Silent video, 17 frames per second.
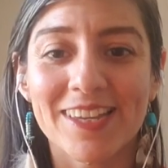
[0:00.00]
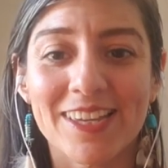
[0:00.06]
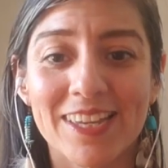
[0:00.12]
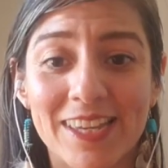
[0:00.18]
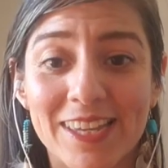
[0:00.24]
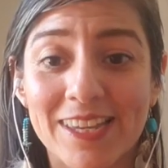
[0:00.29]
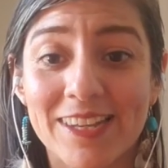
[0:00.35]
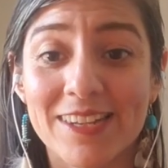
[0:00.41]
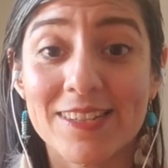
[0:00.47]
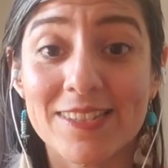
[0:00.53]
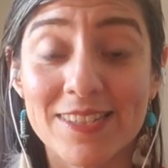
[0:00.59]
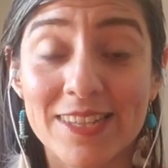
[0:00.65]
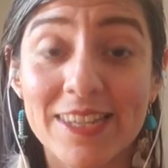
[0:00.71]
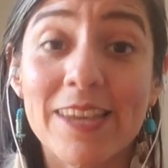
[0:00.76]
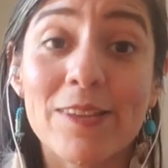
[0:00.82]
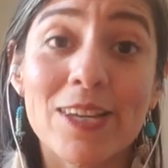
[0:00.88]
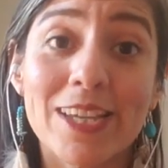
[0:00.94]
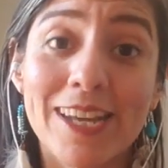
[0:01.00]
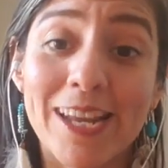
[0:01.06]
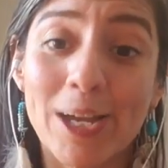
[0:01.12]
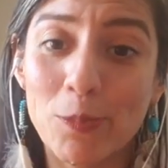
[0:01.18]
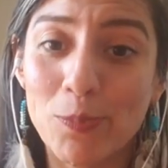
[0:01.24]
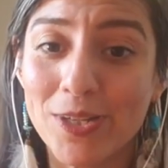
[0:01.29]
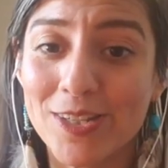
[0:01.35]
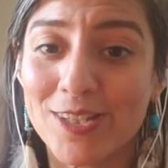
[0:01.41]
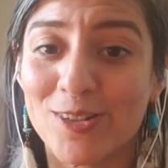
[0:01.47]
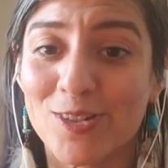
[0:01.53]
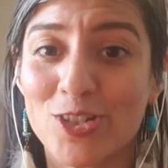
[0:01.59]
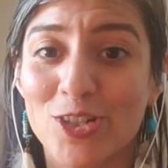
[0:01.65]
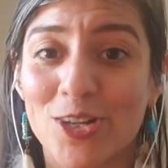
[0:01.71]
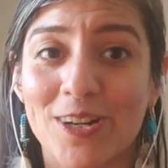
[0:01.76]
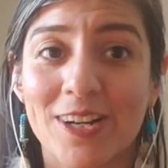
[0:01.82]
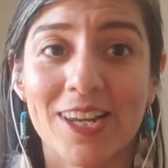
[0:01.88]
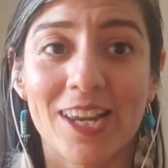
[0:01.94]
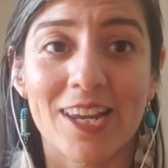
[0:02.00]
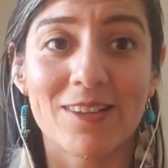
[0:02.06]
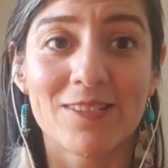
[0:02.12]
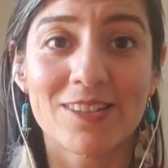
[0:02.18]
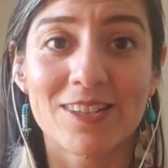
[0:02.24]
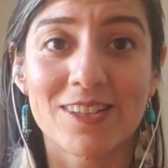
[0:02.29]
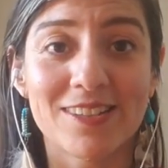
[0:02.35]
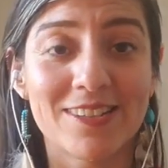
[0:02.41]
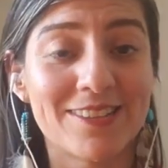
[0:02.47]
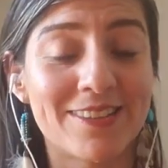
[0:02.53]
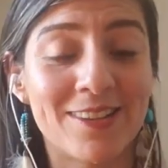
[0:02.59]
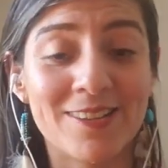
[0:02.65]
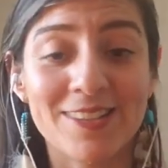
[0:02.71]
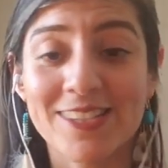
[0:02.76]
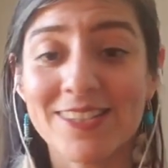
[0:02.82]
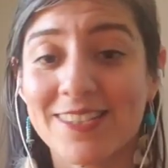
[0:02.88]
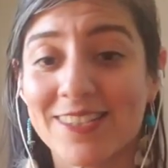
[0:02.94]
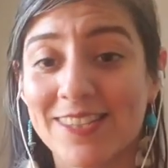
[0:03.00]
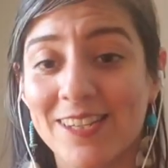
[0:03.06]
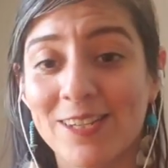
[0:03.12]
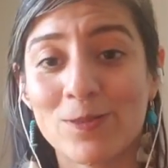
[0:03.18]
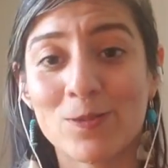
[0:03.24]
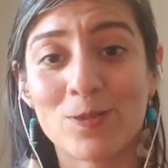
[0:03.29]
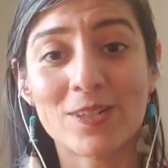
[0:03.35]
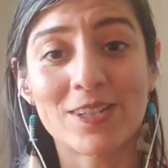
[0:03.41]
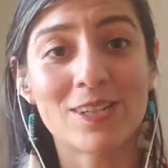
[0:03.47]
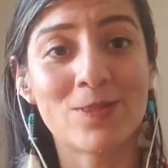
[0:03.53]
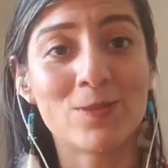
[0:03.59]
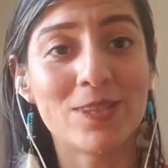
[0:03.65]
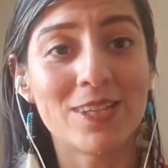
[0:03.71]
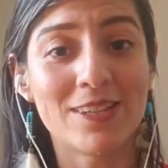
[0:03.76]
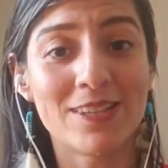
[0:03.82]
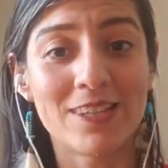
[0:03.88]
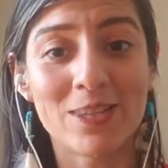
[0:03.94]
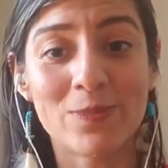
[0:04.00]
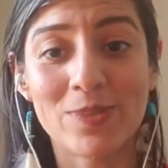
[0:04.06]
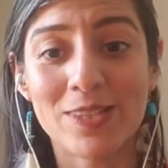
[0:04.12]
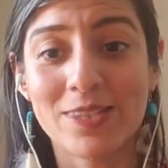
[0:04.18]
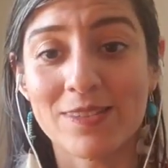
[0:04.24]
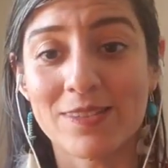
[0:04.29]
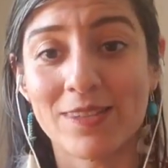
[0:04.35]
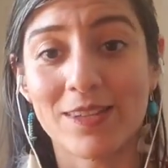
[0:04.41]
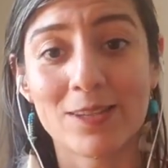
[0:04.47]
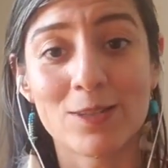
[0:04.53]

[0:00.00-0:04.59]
And see how that can help you in your journey. Because honestly, working with the elements like